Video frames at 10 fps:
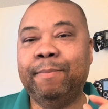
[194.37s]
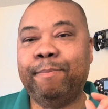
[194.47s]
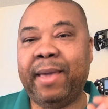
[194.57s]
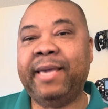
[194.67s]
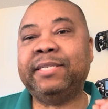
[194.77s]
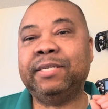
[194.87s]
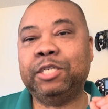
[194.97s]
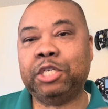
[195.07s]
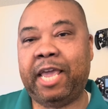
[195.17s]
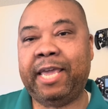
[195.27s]
bass
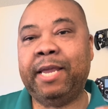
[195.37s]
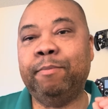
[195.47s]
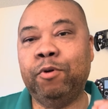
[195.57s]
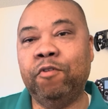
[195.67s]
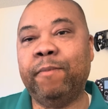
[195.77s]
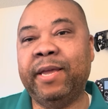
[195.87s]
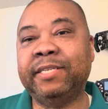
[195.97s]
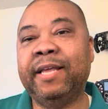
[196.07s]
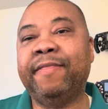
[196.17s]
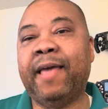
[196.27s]
shaking
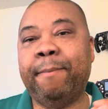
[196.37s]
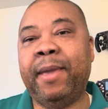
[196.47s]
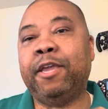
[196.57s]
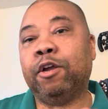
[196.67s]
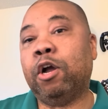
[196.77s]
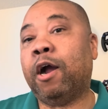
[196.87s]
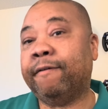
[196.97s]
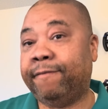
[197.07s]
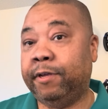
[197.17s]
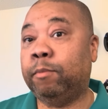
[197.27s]
movements that make your car
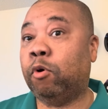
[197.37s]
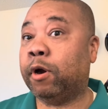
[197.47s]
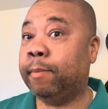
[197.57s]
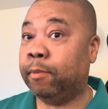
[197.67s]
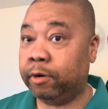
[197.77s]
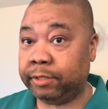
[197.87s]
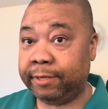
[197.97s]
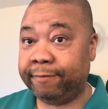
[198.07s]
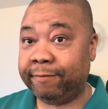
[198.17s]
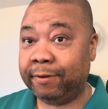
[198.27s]
feel more
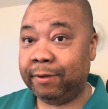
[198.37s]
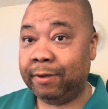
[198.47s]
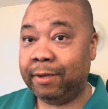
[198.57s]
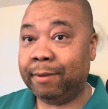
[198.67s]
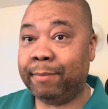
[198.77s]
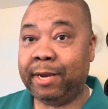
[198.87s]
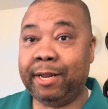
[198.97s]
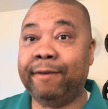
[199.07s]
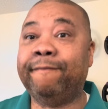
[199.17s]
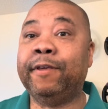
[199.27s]
immersive,
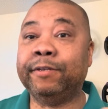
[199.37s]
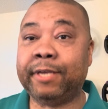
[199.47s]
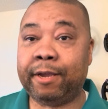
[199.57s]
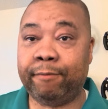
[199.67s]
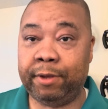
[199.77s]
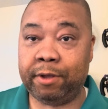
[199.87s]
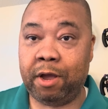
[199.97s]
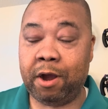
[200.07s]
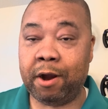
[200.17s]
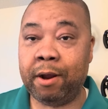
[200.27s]
meaning it feels like a real
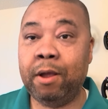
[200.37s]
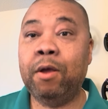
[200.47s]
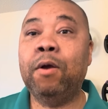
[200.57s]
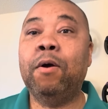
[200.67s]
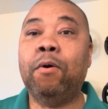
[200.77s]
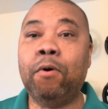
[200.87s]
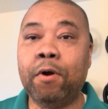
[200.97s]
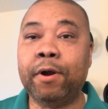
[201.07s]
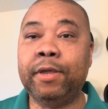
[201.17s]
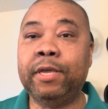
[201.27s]
car,
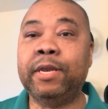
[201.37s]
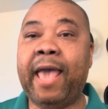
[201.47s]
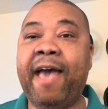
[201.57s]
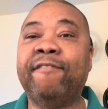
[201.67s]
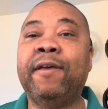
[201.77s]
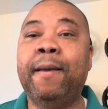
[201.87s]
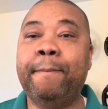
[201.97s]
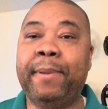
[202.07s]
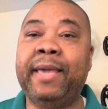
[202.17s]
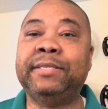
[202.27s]
or you can have
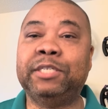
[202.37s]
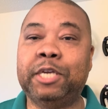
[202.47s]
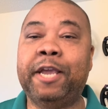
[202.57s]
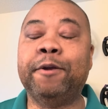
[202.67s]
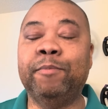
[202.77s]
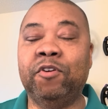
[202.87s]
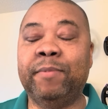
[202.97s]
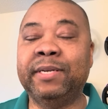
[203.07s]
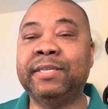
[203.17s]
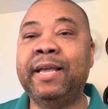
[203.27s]
bass shaker
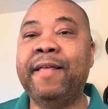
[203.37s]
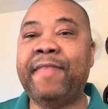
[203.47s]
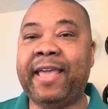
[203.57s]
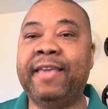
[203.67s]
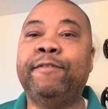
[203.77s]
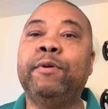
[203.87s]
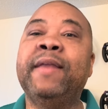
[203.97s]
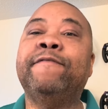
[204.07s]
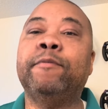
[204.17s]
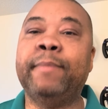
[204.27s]
movements that give you
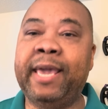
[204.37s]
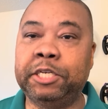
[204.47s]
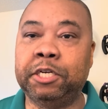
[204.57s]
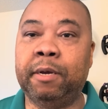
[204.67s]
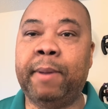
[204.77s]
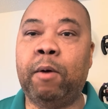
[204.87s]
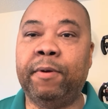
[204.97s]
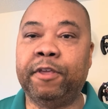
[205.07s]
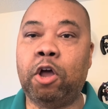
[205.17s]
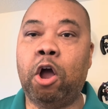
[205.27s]
information about
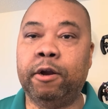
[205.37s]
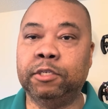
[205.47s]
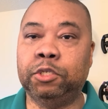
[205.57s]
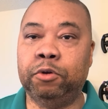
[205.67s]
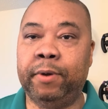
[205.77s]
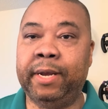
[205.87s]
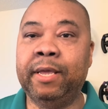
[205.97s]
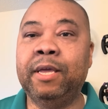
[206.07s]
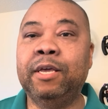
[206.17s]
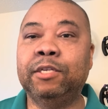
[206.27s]
what the car is doing.
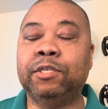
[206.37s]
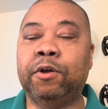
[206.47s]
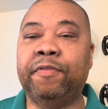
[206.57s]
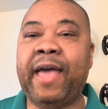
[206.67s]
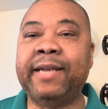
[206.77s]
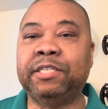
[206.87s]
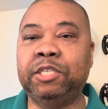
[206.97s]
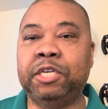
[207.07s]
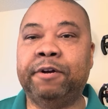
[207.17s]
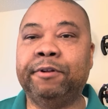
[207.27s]
So that's
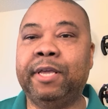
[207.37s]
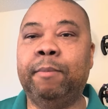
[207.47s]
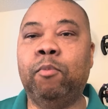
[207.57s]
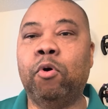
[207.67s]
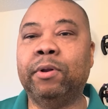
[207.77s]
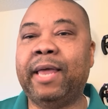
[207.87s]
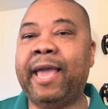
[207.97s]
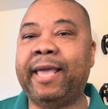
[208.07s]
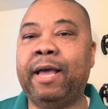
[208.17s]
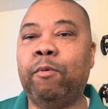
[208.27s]
generally a more
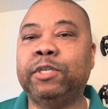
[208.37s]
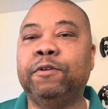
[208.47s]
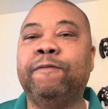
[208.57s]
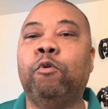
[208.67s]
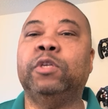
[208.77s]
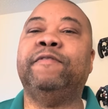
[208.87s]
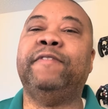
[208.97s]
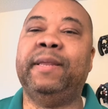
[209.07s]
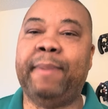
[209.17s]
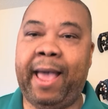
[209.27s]
like what your force
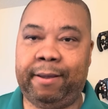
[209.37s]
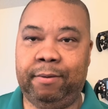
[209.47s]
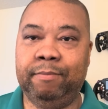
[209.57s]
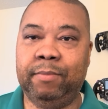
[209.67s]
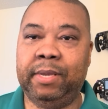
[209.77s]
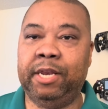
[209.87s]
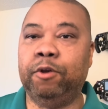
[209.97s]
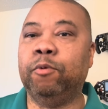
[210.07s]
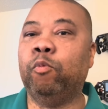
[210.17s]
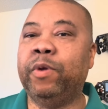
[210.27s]
feedback in
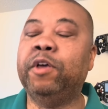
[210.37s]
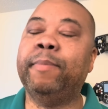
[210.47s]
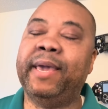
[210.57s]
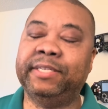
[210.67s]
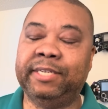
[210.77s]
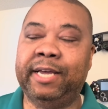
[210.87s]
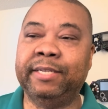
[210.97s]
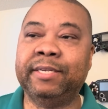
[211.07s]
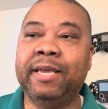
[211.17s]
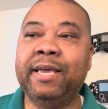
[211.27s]
your wheelbase
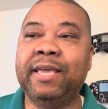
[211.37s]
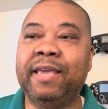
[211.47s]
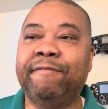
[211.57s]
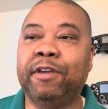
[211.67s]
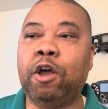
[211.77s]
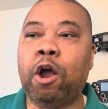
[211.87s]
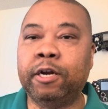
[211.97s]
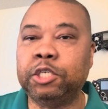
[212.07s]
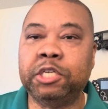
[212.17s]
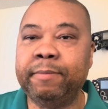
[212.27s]
does. If the car
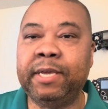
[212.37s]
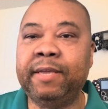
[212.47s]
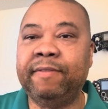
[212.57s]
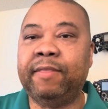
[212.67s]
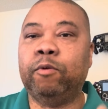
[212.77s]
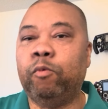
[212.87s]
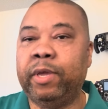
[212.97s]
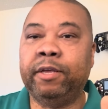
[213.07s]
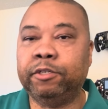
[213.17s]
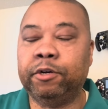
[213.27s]
is shimmying, then the
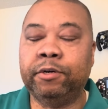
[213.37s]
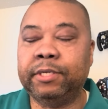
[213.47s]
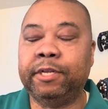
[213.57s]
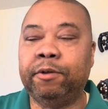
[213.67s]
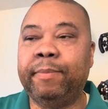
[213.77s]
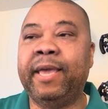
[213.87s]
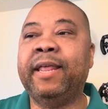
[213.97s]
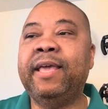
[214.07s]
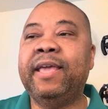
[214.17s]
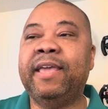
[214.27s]
wheel turns a little bit.
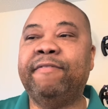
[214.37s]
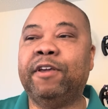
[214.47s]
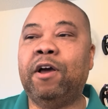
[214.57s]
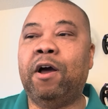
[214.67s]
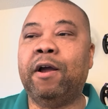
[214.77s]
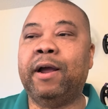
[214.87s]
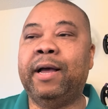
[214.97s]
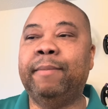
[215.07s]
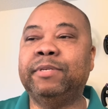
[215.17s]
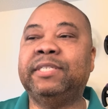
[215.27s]
If the
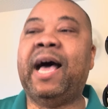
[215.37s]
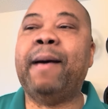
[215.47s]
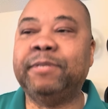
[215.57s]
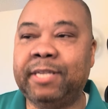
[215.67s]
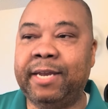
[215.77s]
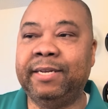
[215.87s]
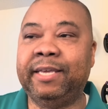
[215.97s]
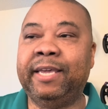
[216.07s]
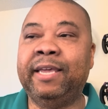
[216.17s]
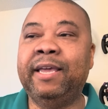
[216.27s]
car stops
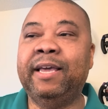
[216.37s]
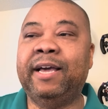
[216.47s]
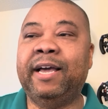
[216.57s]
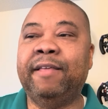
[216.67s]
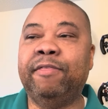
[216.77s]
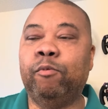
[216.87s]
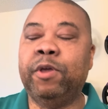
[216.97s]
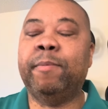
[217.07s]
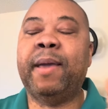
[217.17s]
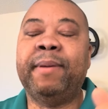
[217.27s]
suddenly, the
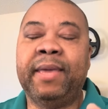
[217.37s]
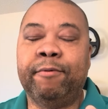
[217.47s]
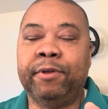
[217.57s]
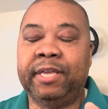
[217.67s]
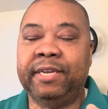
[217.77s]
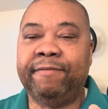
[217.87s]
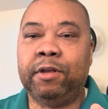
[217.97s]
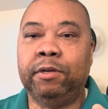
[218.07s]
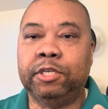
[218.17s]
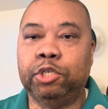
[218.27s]
wheel might get really
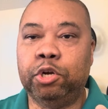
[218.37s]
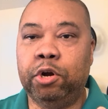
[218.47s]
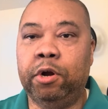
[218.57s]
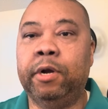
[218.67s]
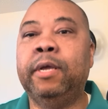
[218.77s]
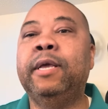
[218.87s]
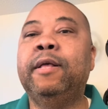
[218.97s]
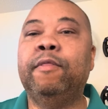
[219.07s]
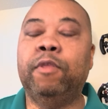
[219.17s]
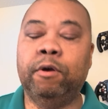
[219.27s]
difficult to turn,
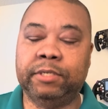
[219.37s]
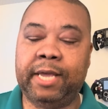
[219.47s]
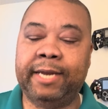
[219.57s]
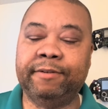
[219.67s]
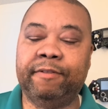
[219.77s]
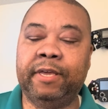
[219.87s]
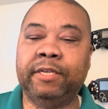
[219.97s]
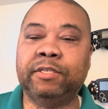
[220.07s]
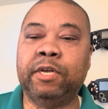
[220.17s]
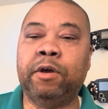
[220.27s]
those kinds of
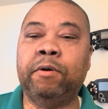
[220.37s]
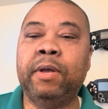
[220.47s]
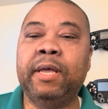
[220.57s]
things. So